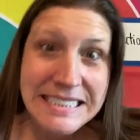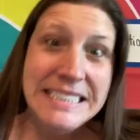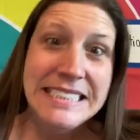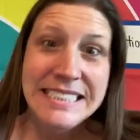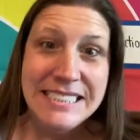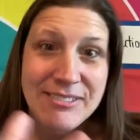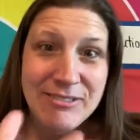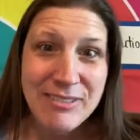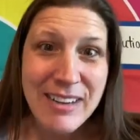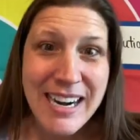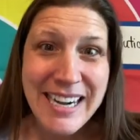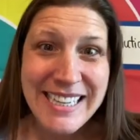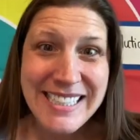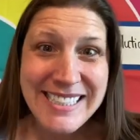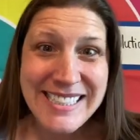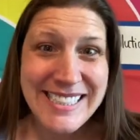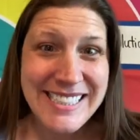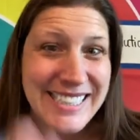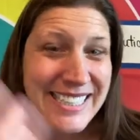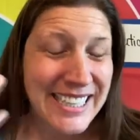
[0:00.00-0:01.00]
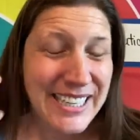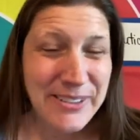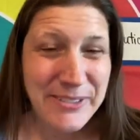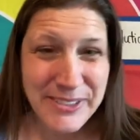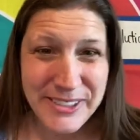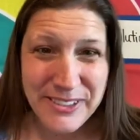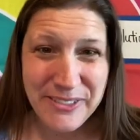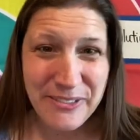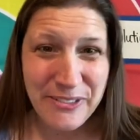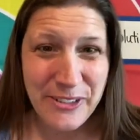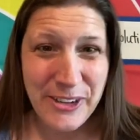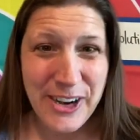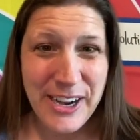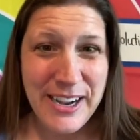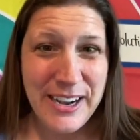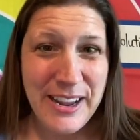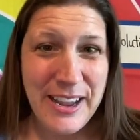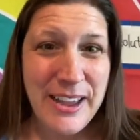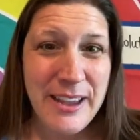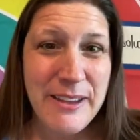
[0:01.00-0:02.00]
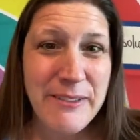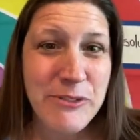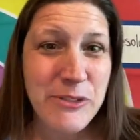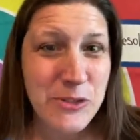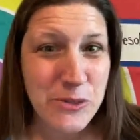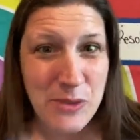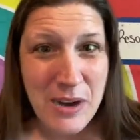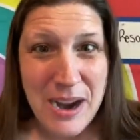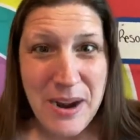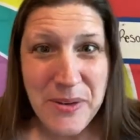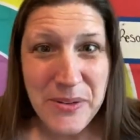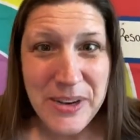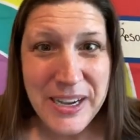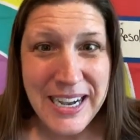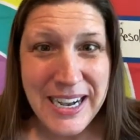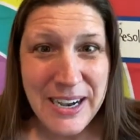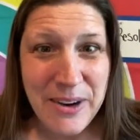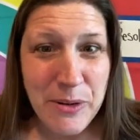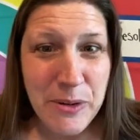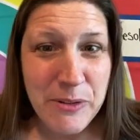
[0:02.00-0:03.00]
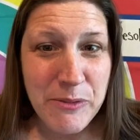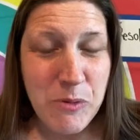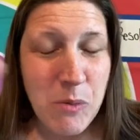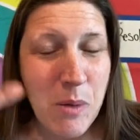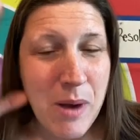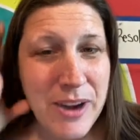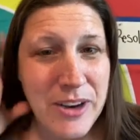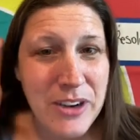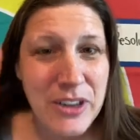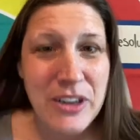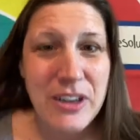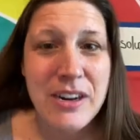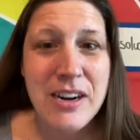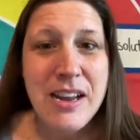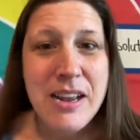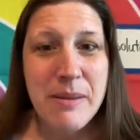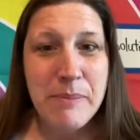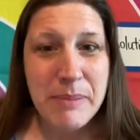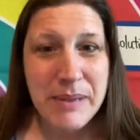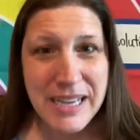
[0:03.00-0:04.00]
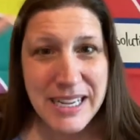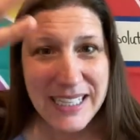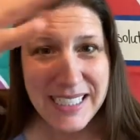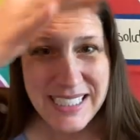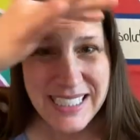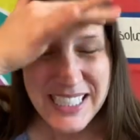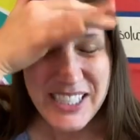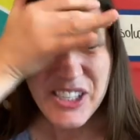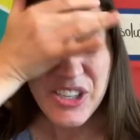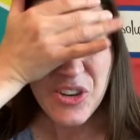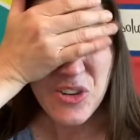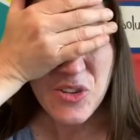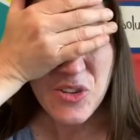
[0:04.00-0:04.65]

Right, he was afraid of drowning or of water, but he had this internal